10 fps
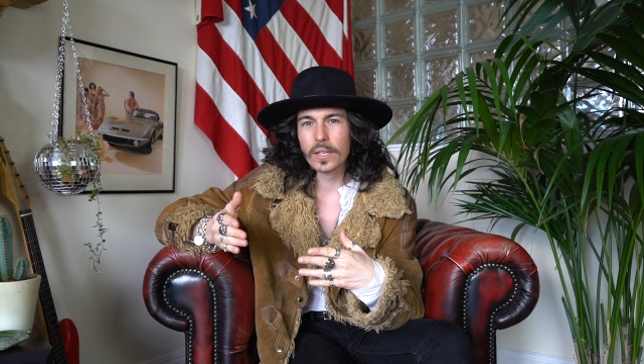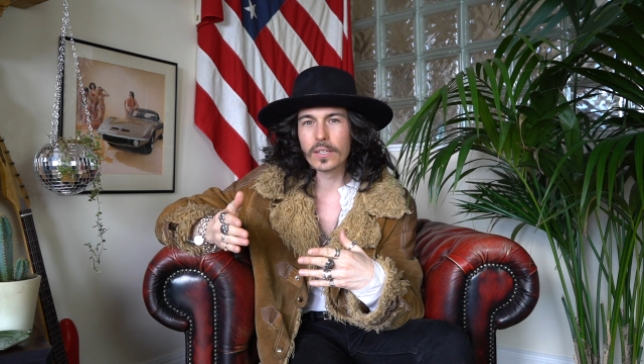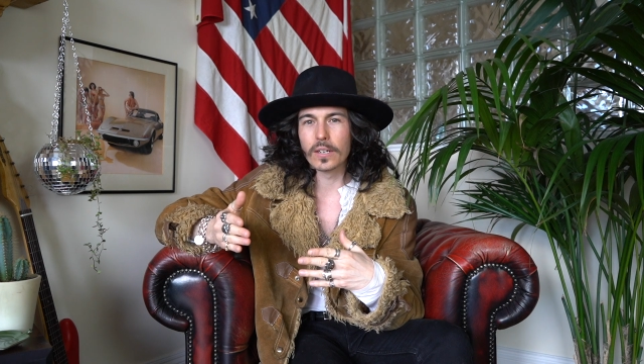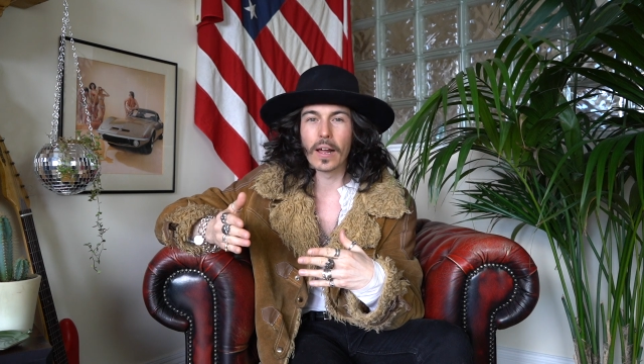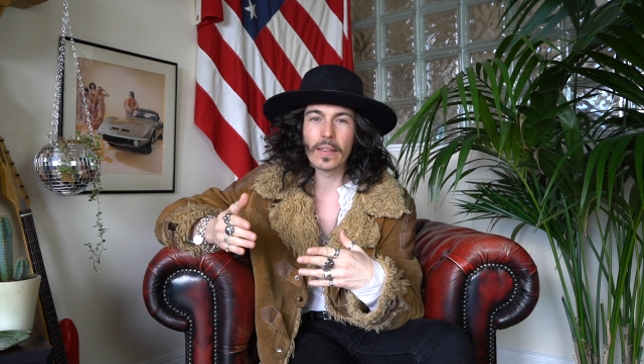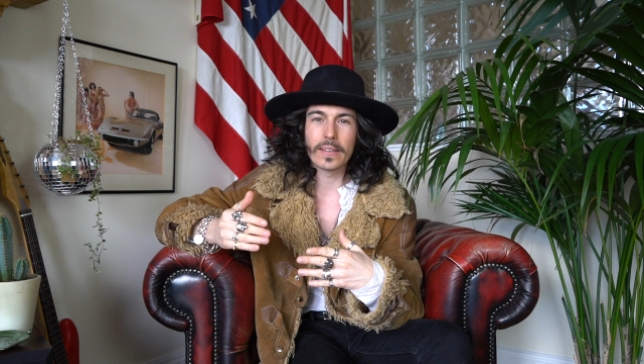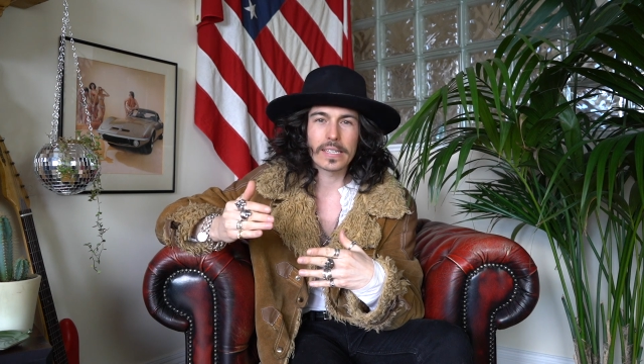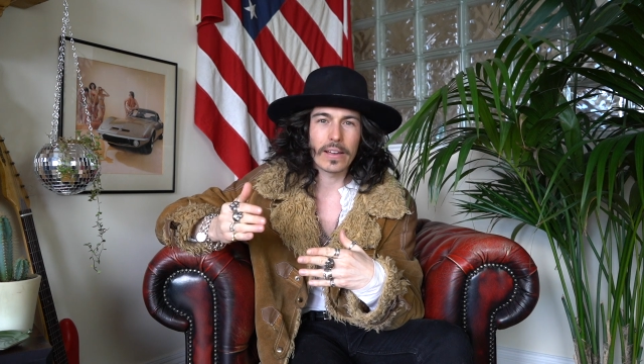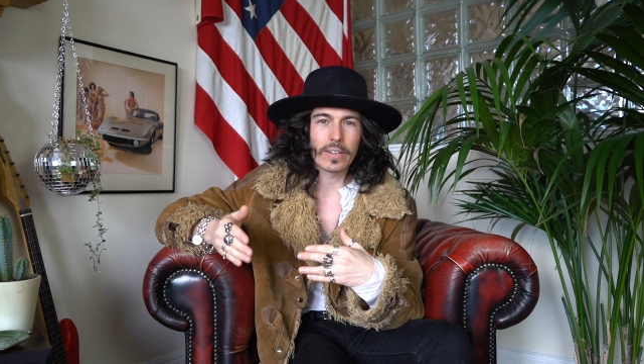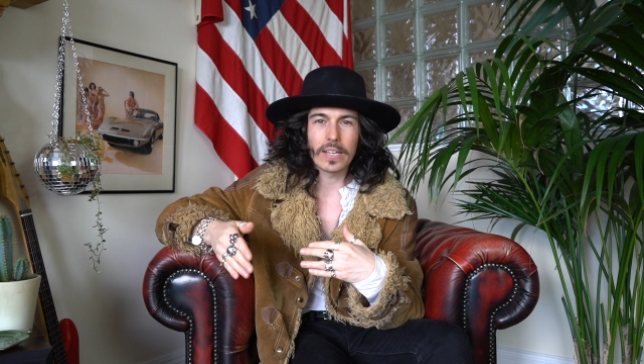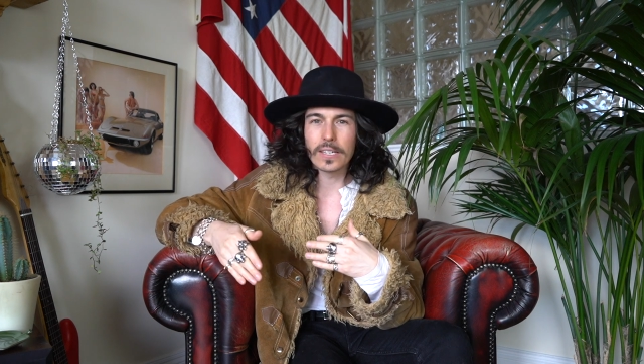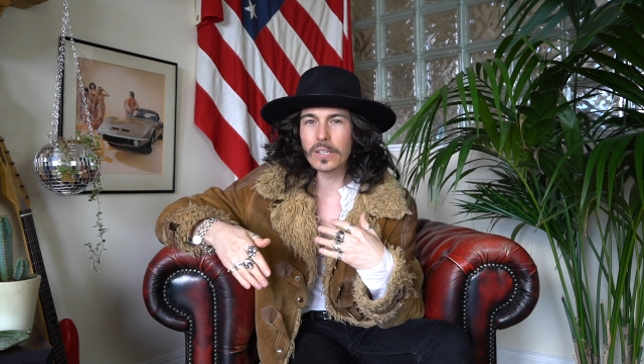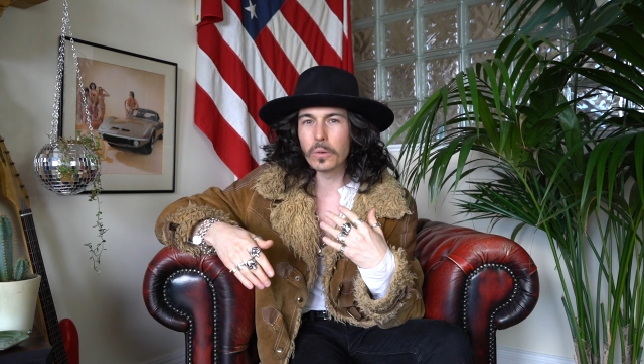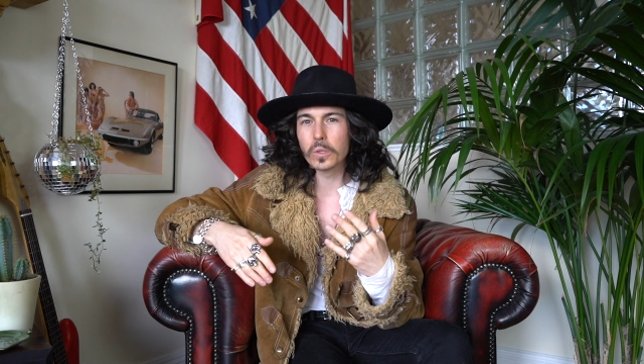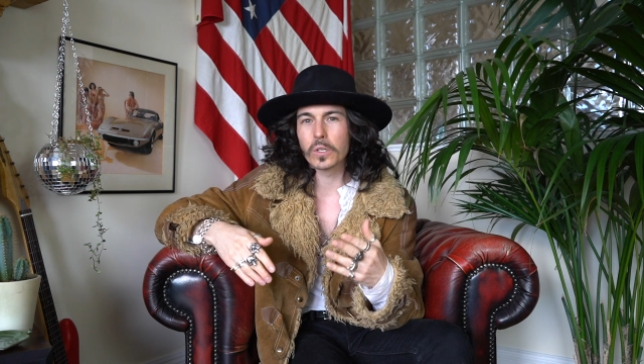to like the 70s,
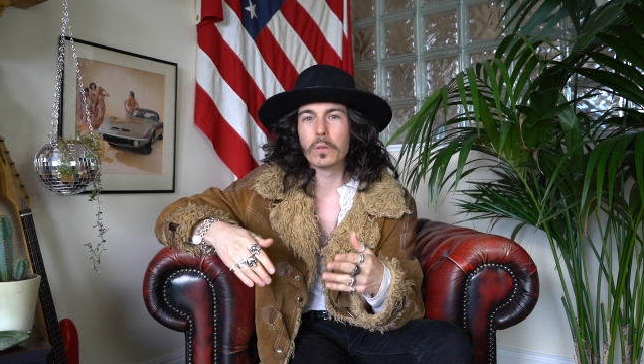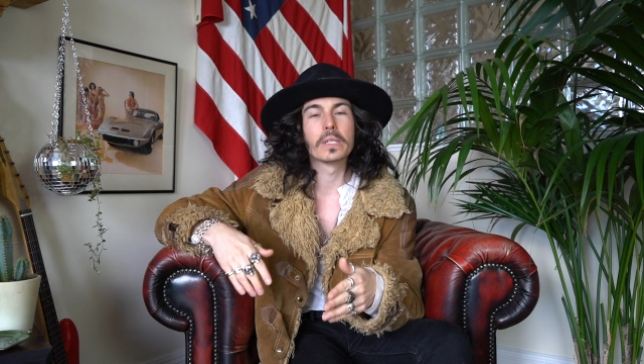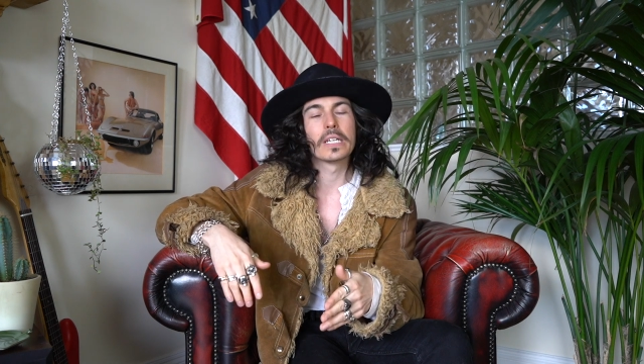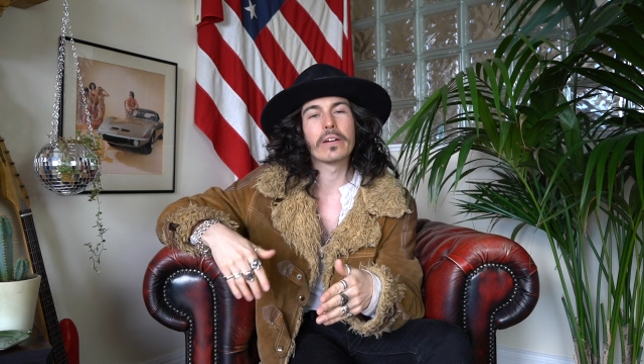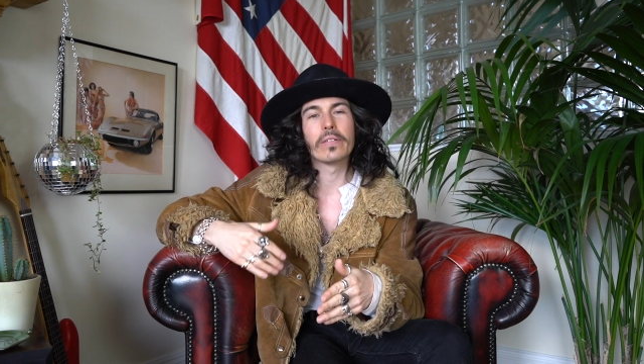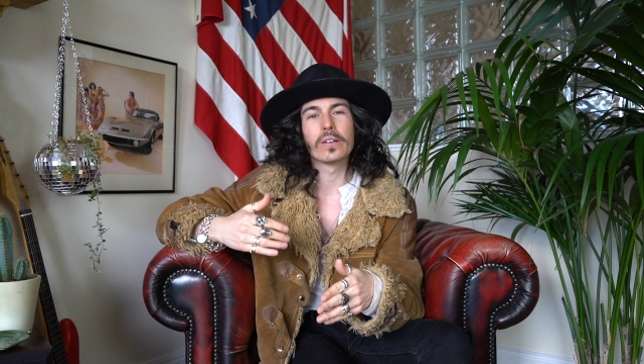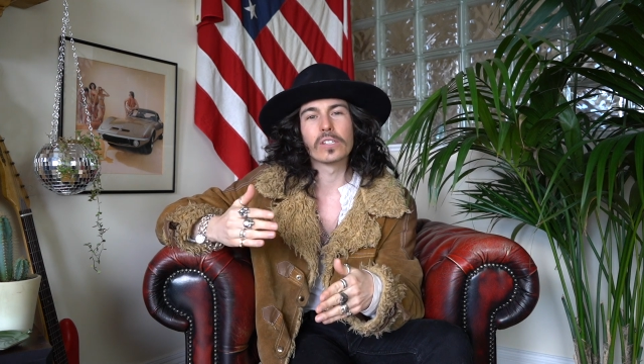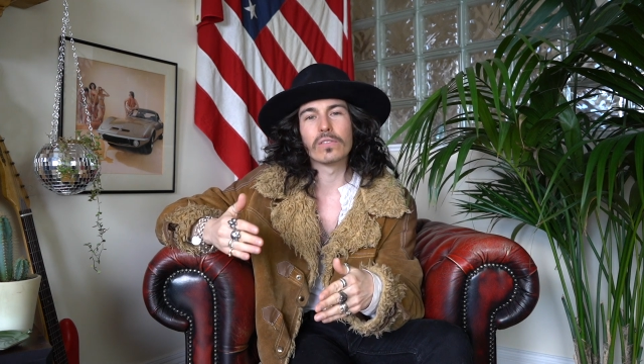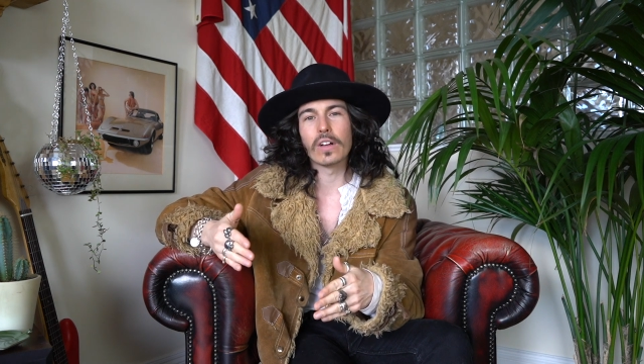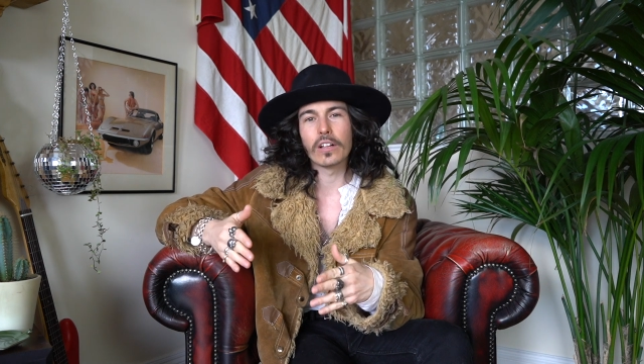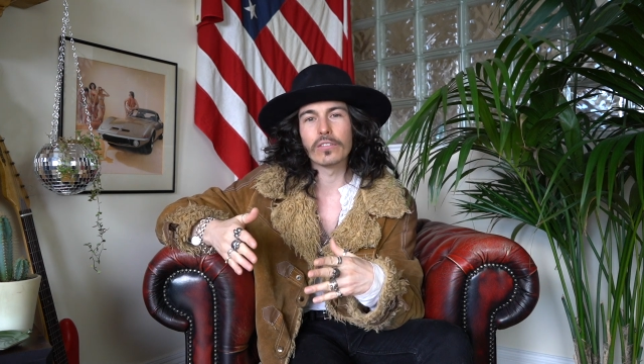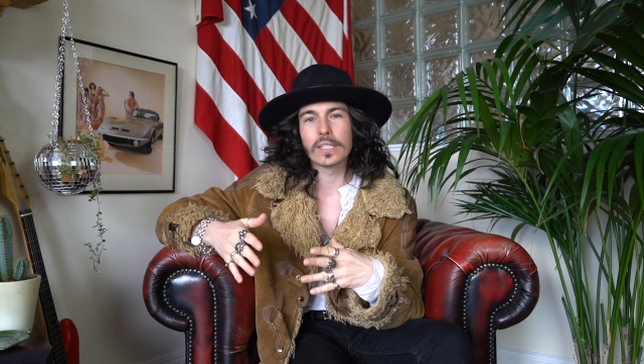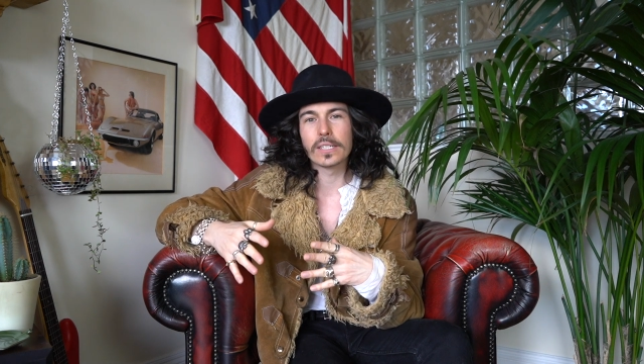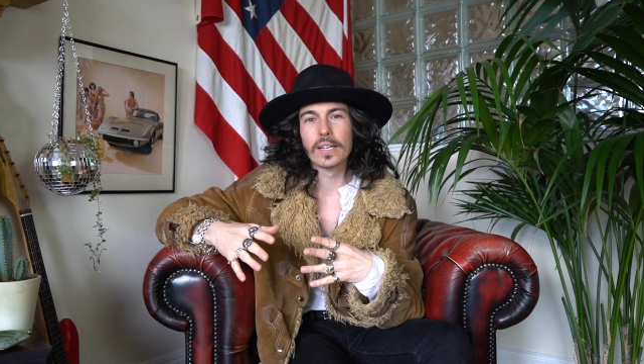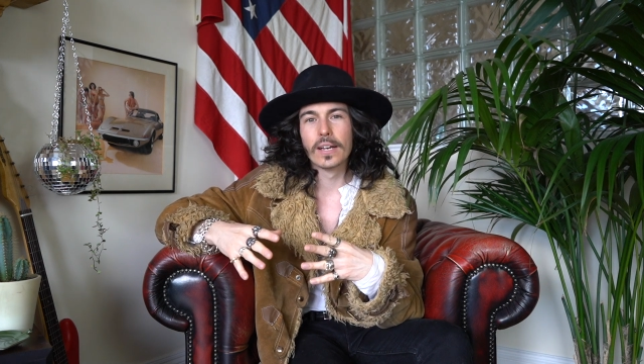the old school materials, the velvet,